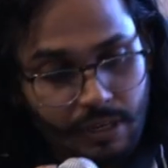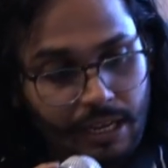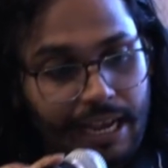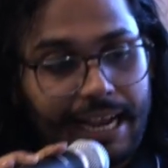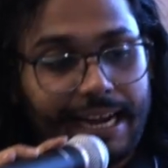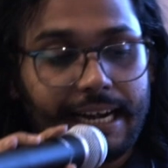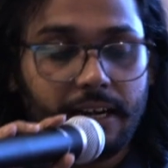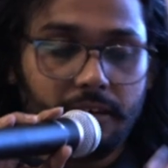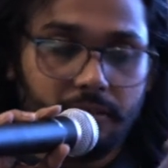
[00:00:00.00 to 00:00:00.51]

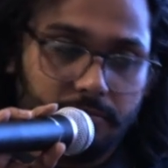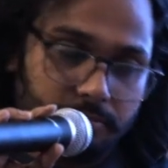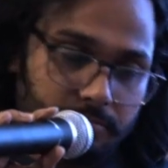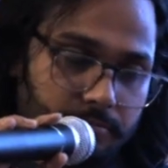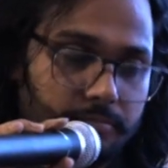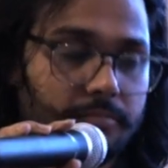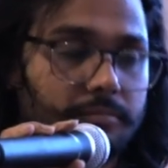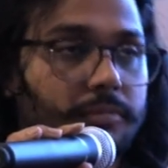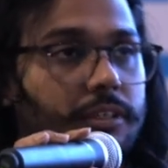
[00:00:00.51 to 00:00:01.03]
And
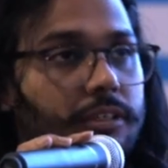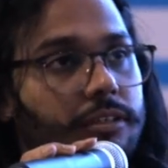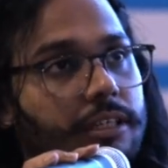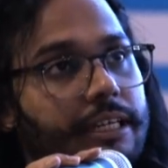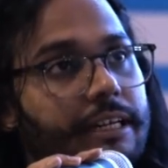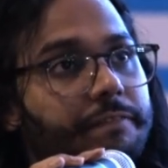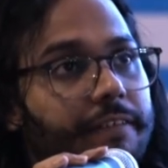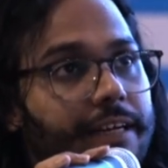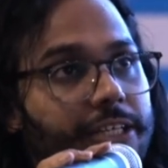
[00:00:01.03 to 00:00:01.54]

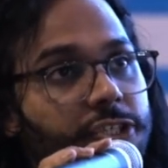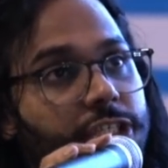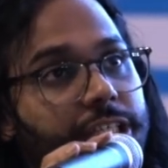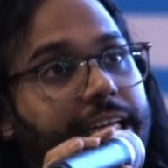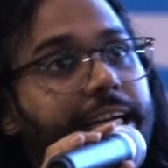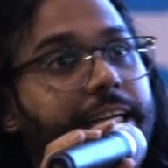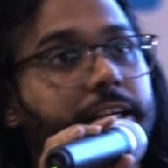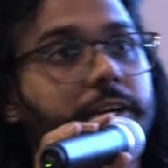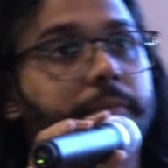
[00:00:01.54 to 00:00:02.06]
the
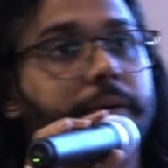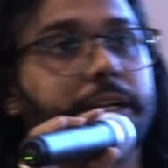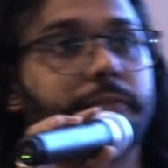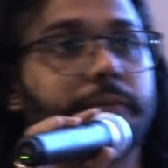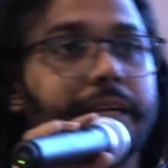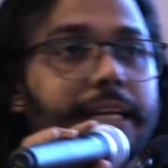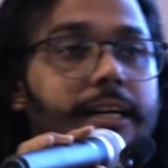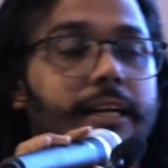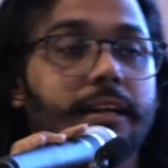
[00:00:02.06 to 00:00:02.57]
differentiator
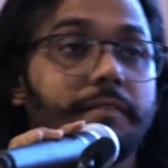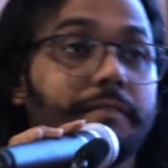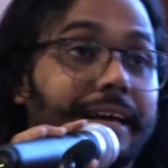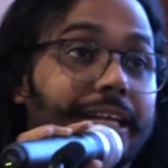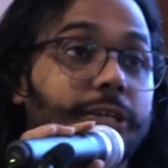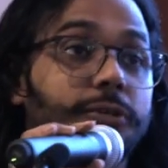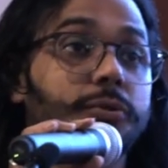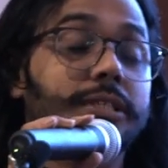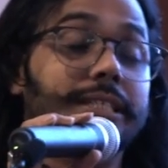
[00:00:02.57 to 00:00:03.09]
between
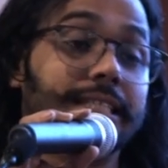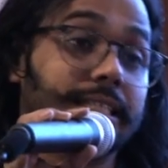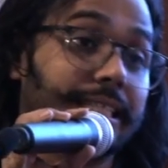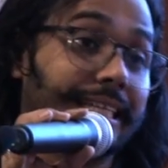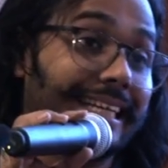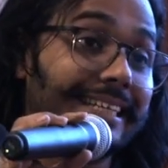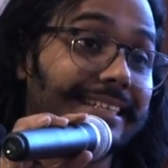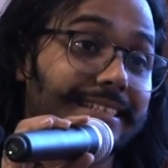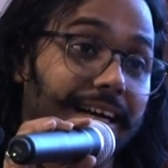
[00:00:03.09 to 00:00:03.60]
when you
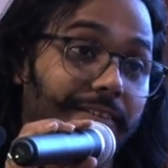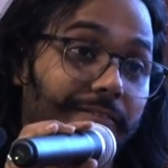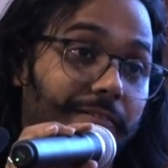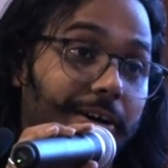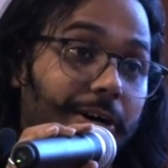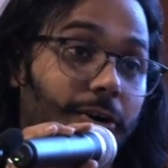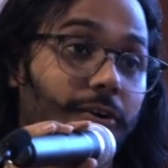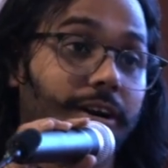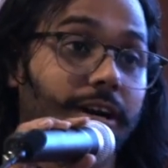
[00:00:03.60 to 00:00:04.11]
see
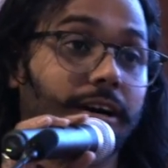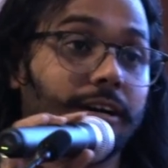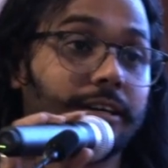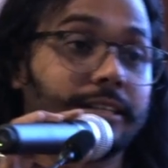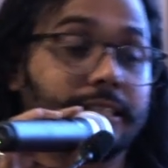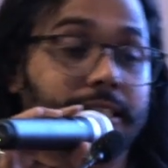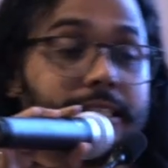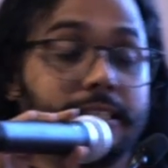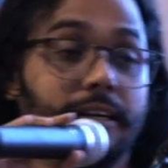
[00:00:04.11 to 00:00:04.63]
someone or heard
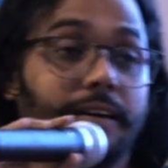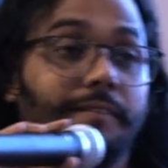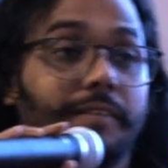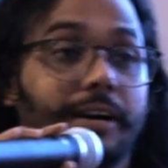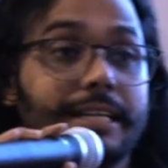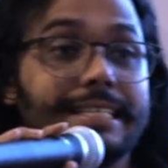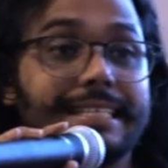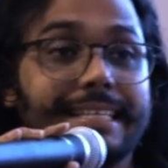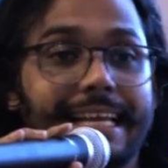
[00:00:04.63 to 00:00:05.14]

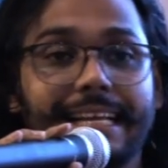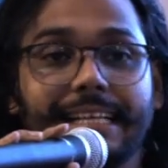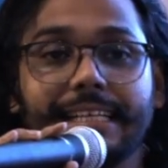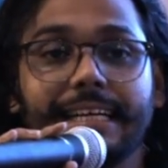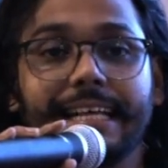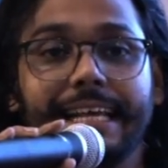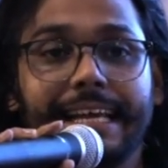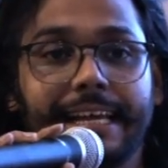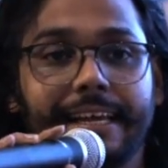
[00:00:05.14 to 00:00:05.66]
someone saying
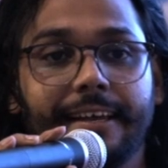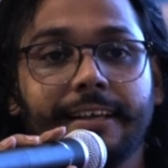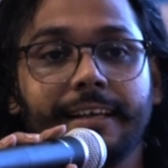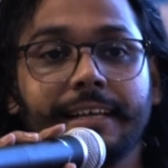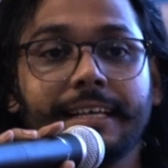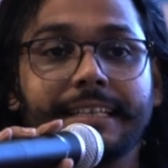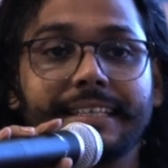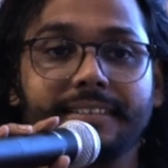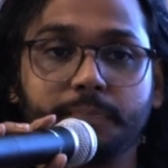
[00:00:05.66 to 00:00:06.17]
that, hey,
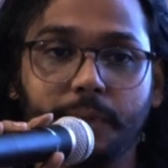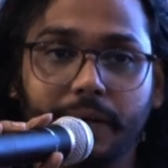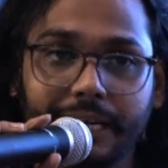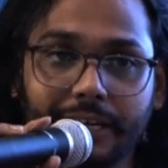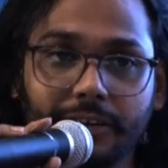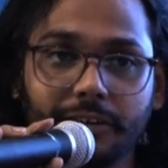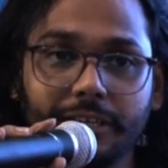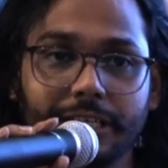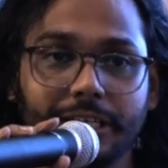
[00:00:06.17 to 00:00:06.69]
this
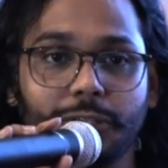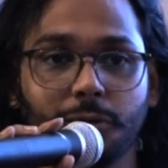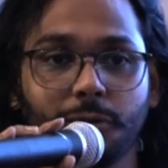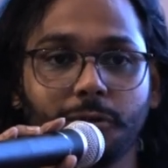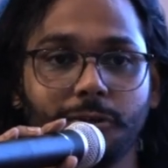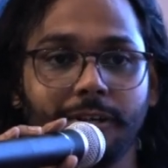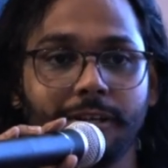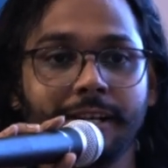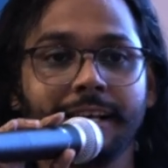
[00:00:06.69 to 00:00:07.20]
particular
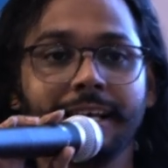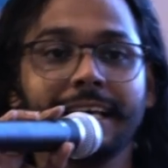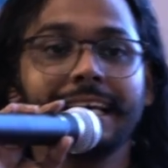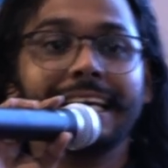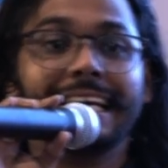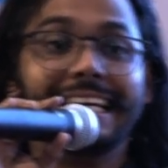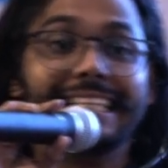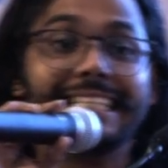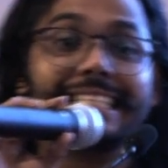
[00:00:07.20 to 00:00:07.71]
tool,
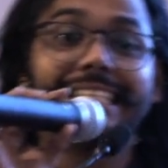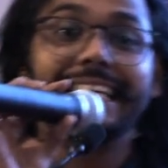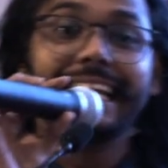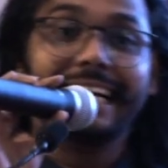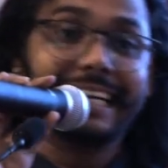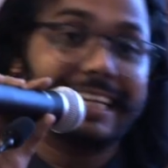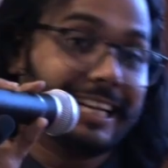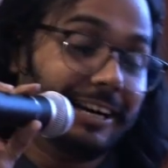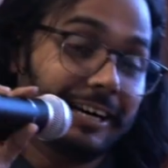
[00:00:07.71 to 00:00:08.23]
it's
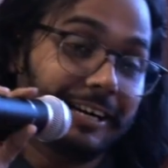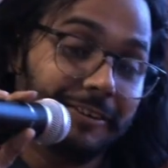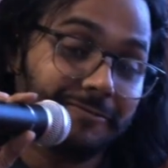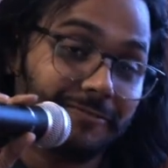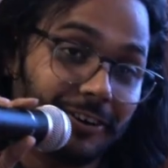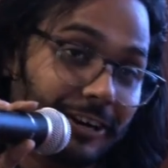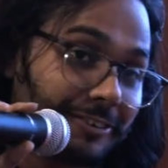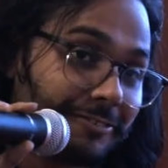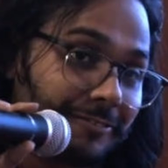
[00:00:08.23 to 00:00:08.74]
data
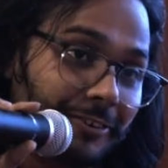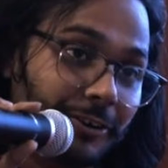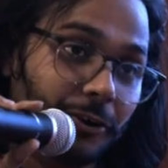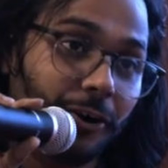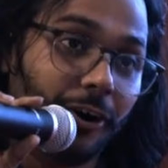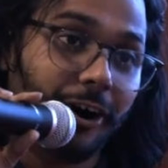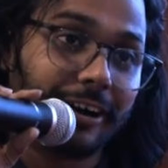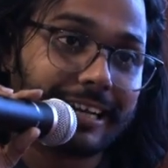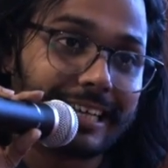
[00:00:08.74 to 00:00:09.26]

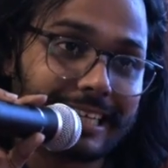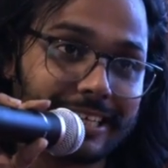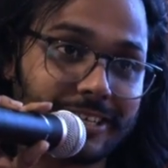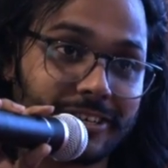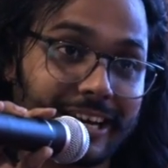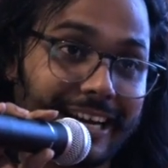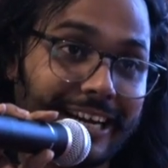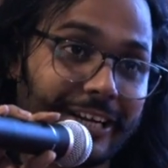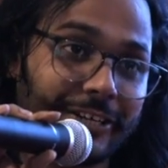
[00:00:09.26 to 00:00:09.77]
workflow
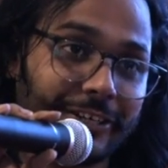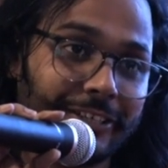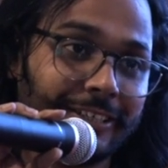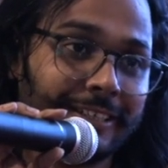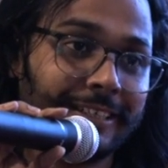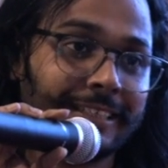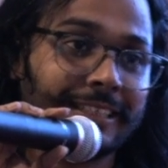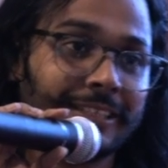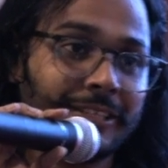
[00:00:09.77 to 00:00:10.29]

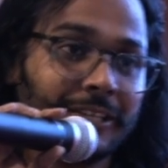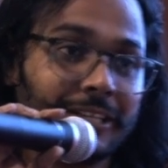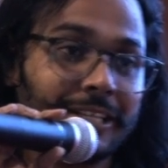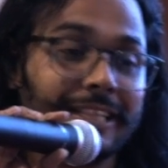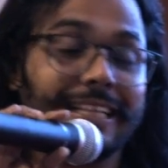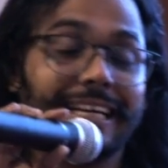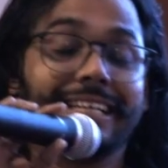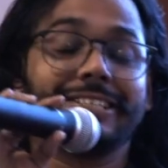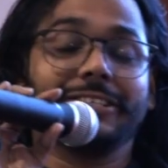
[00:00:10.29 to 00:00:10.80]
orchestrator,
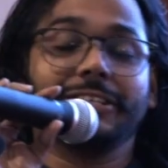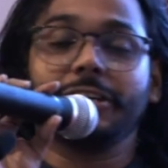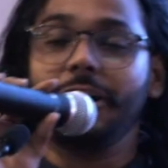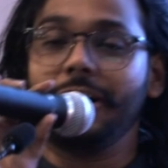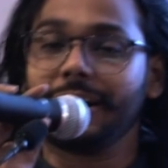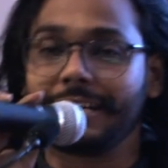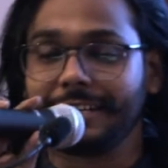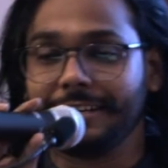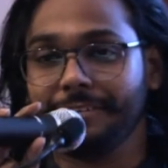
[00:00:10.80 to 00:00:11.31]
that's a
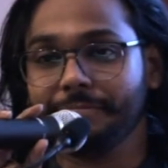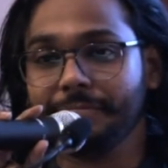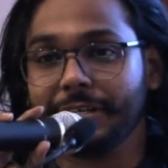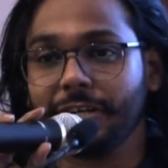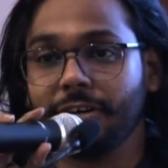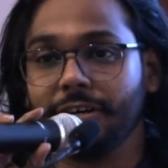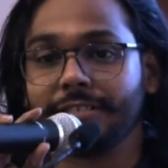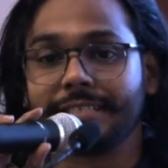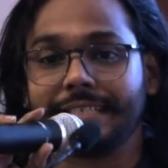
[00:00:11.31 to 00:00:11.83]
wrong term.
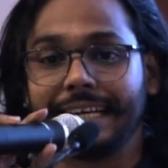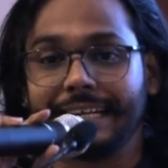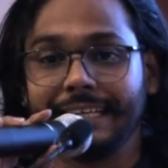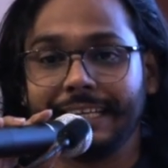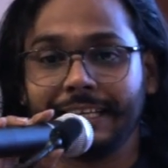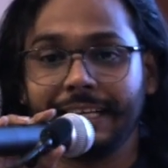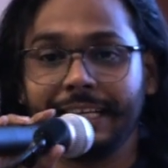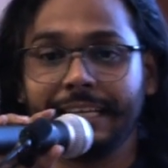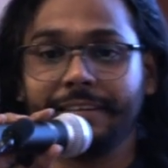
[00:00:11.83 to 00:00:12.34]
Because
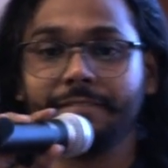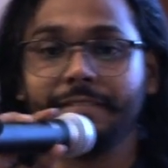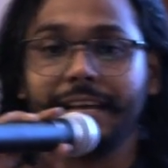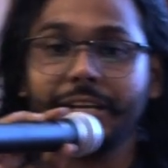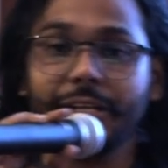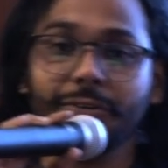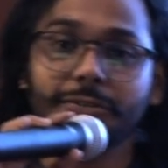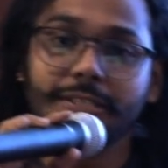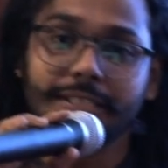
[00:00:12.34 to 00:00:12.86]
technically, when
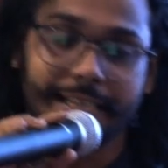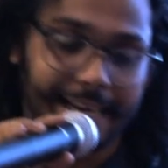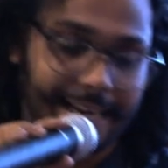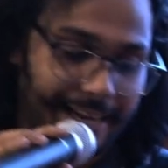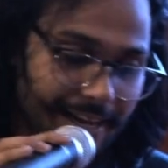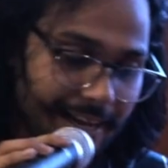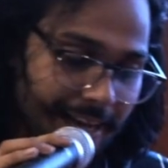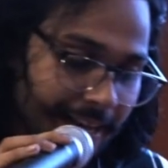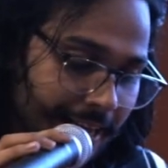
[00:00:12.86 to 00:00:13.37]
you
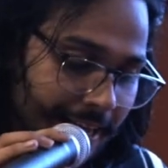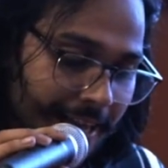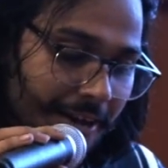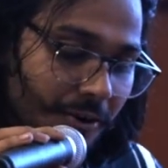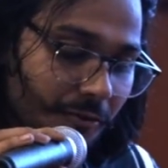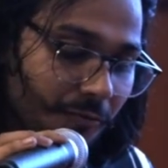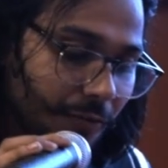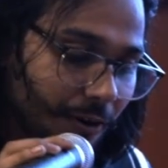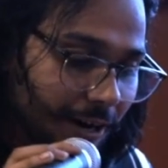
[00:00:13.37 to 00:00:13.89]
say
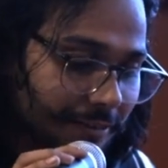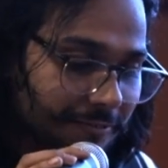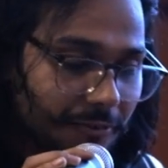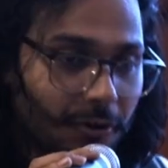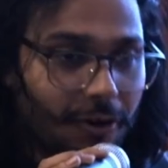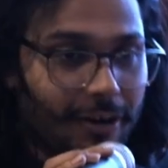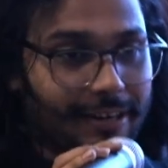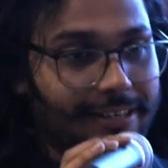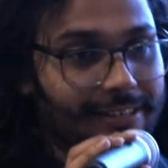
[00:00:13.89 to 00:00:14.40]

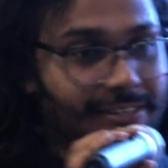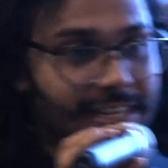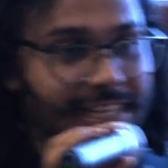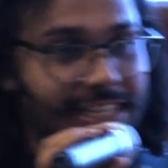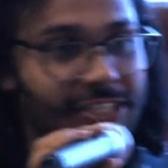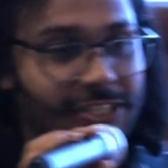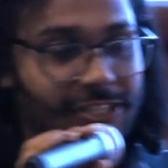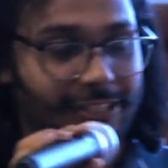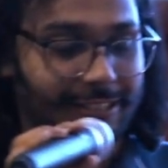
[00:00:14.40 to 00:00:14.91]
workflow
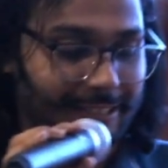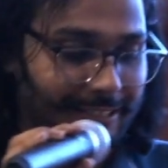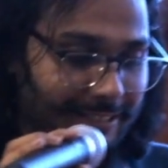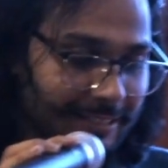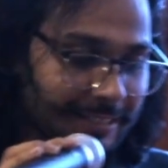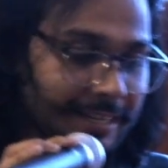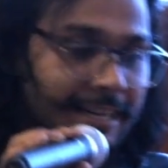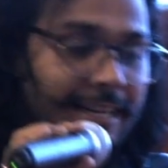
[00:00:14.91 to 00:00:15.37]
orchestration,